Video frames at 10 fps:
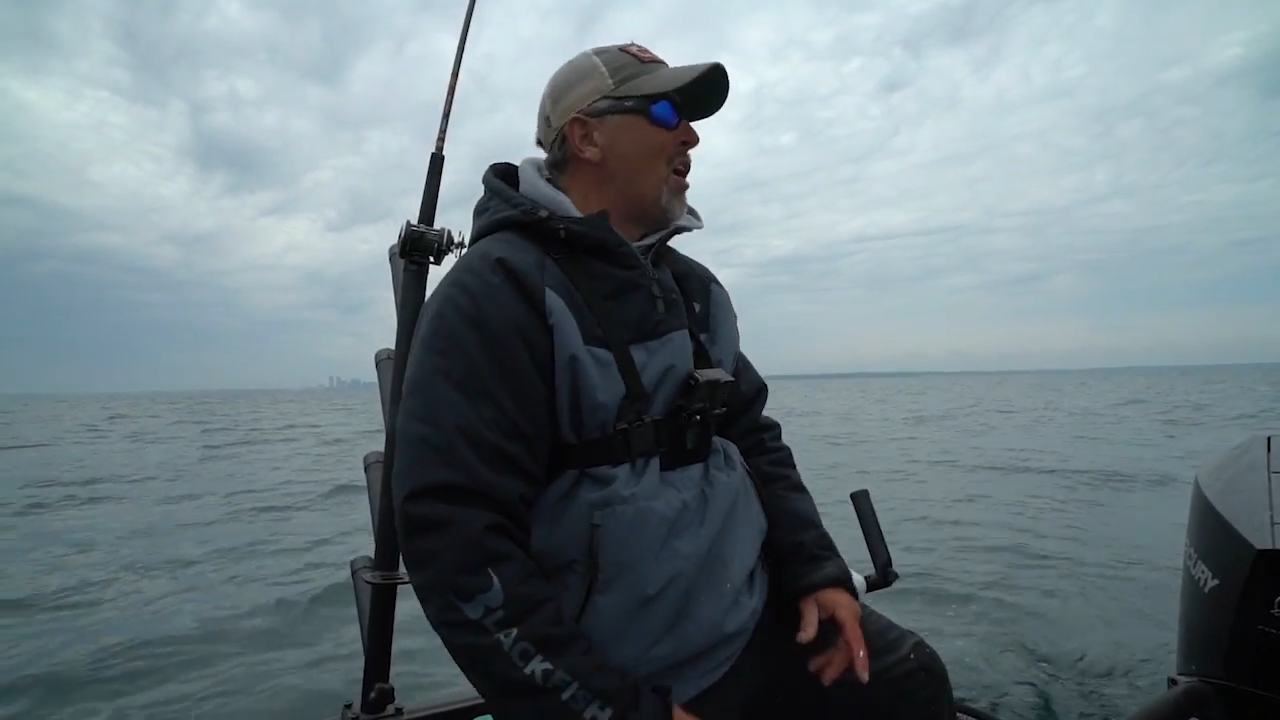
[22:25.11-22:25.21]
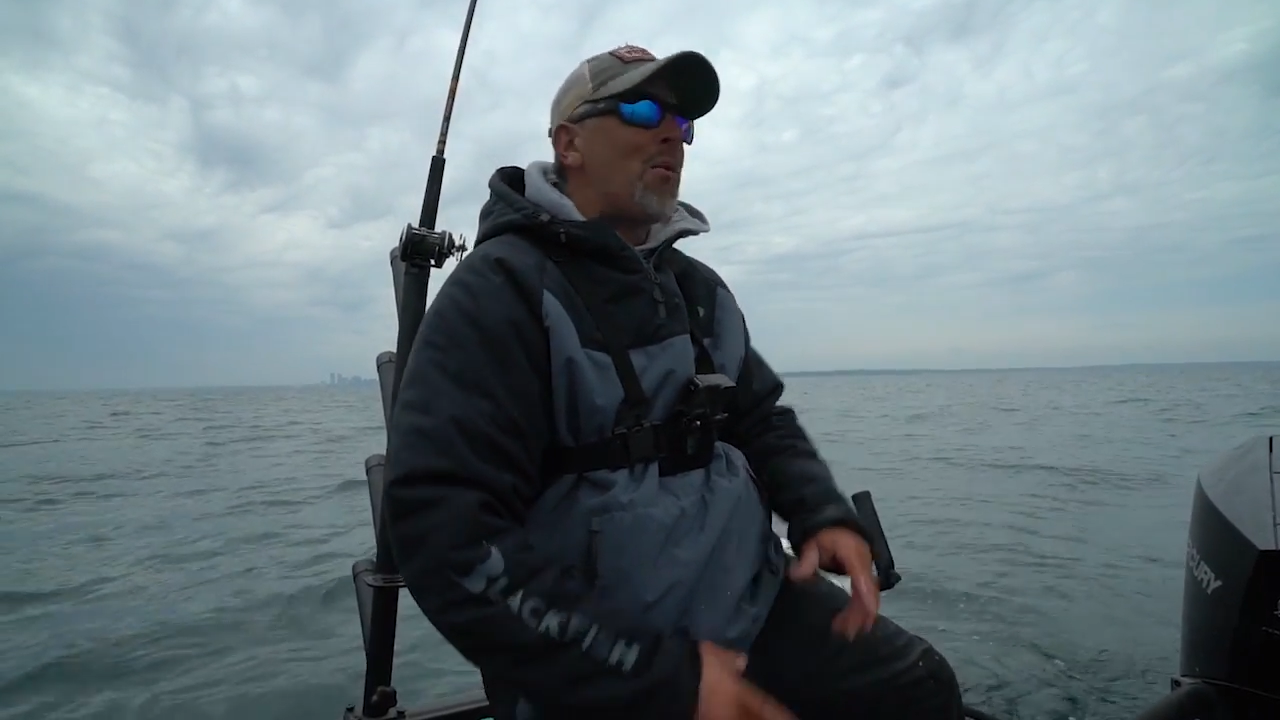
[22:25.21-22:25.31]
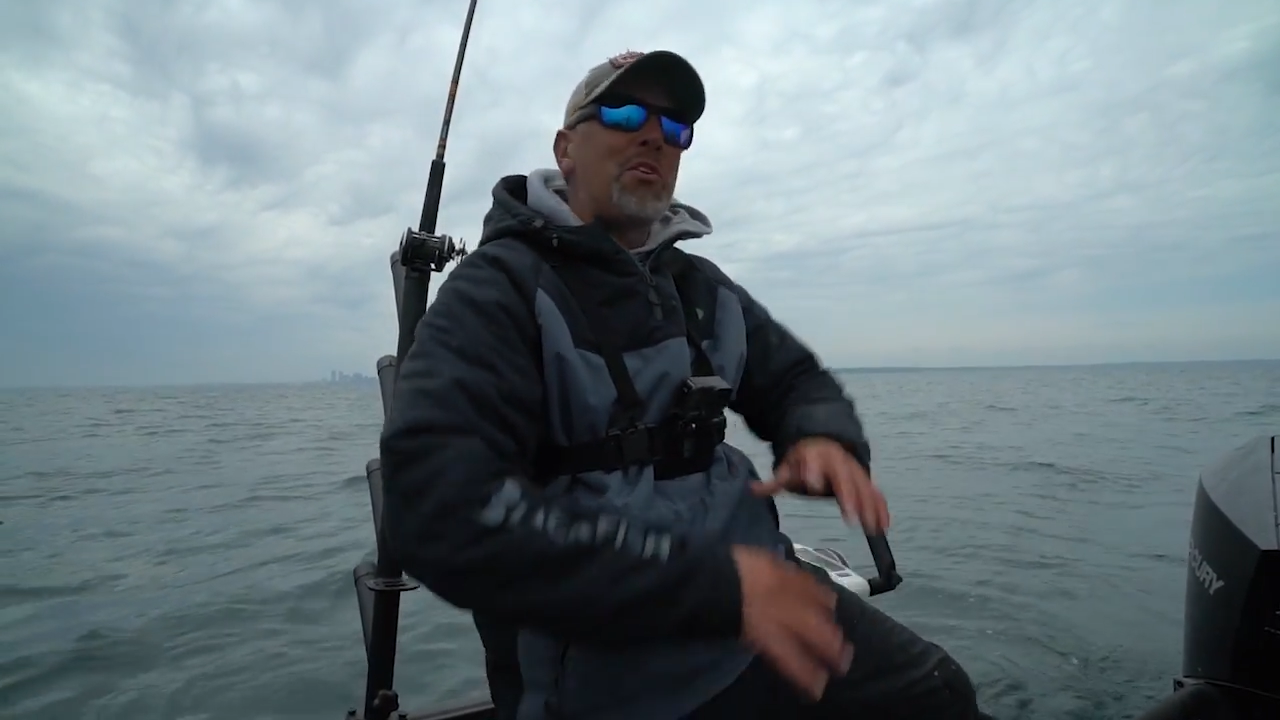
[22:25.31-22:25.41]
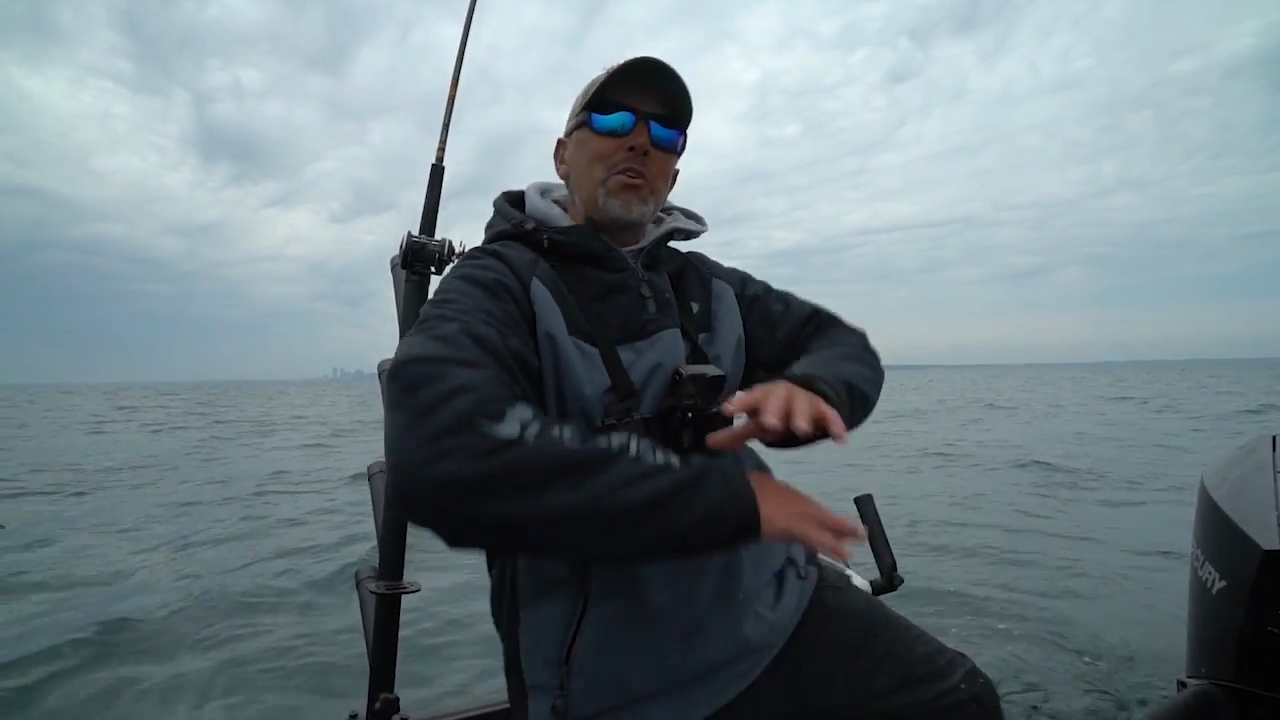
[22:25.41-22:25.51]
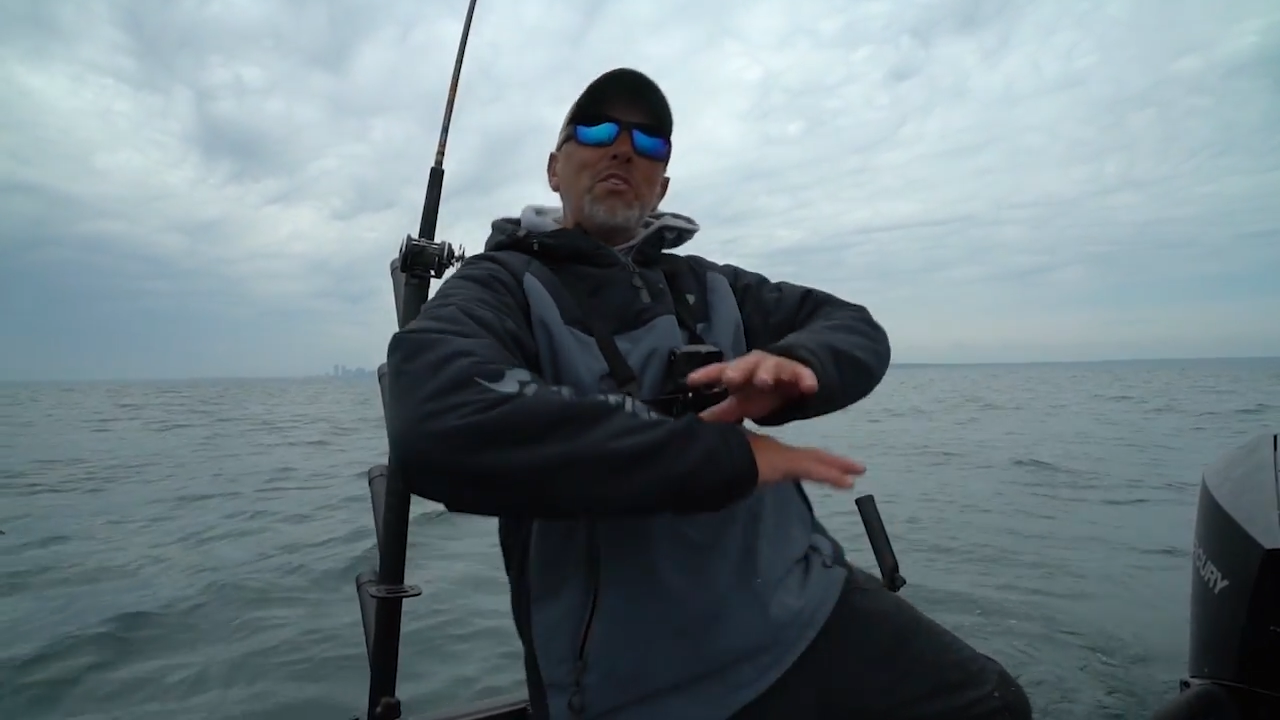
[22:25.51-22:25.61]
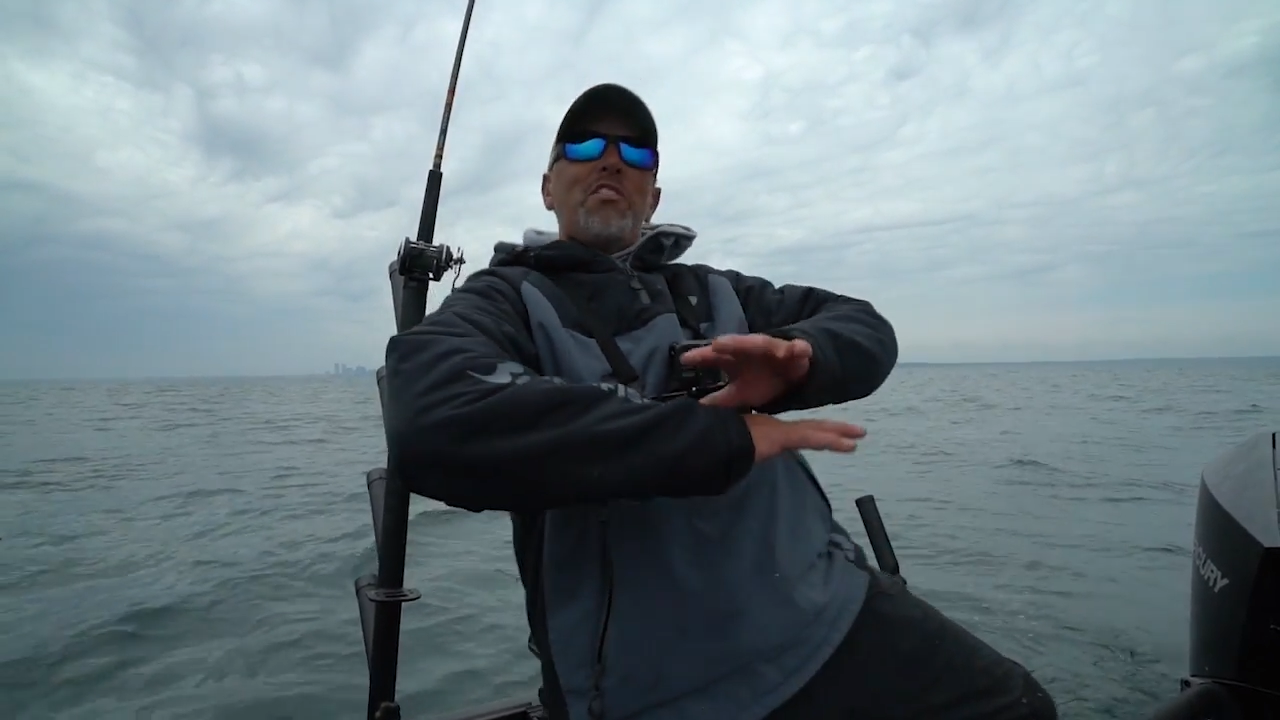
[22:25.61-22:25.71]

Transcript: We're doing